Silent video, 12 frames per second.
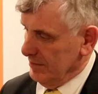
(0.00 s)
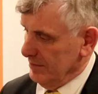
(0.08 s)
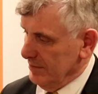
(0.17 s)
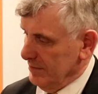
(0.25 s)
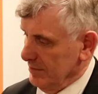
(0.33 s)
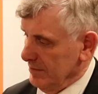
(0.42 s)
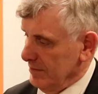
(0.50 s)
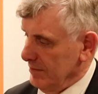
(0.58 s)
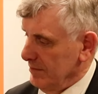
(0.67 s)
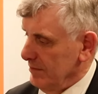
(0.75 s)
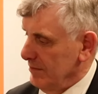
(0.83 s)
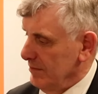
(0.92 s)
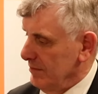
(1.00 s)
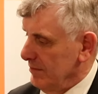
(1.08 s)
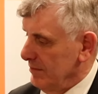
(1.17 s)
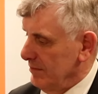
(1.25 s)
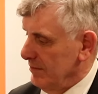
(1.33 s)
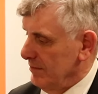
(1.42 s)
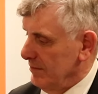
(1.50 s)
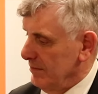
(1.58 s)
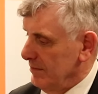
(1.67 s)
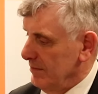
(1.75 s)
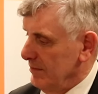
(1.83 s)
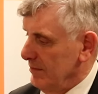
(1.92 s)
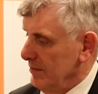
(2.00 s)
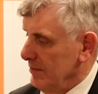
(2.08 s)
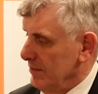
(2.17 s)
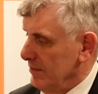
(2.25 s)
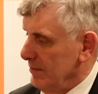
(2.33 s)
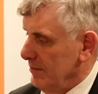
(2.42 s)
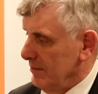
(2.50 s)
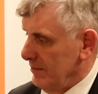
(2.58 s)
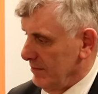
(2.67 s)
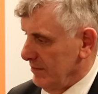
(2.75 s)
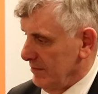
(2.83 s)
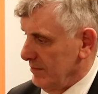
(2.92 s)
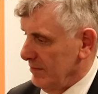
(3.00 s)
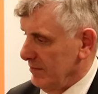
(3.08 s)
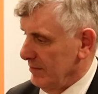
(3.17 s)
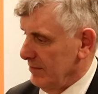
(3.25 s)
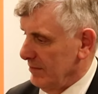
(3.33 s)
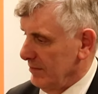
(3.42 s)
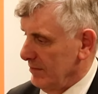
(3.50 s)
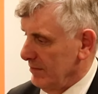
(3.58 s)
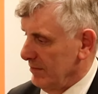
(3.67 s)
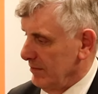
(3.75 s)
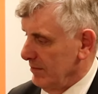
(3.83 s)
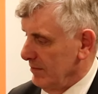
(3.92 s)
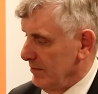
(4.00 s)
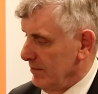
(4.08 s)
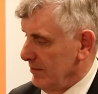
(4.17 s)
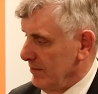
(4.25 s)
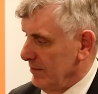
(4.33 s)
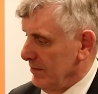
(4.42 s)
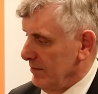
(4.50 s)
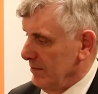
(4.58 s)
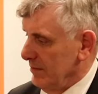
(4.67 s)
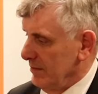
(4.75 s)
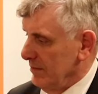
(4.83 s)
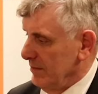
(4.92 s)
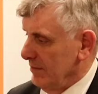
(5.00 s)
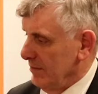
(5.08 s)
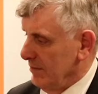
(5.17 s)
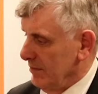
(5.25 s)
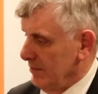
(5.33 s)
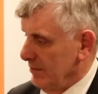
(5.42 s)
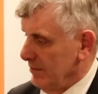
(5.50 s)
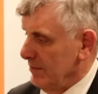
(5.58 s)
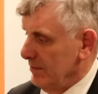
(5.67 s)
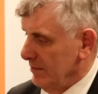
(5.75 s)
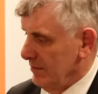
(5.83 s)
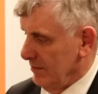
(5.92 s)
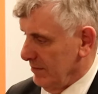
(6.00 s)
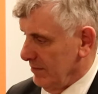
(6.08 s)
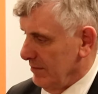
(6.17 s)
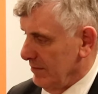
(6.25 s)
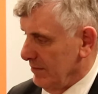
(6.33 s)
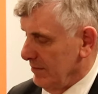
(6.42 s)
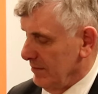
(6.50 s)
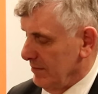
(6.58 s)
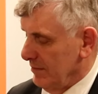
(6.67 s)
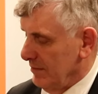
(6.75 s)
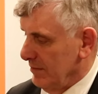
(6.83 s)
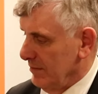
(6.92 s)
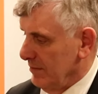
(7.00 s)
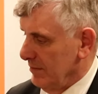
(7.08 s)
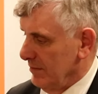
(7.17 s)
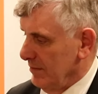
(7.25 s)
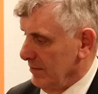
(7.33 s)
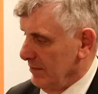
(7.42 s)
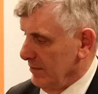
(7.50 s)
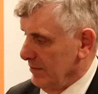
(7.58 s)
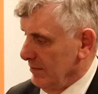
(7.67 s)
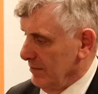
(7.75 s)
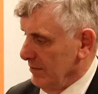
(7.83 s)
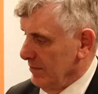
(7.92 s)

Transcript: No words are spoken by the person on screen.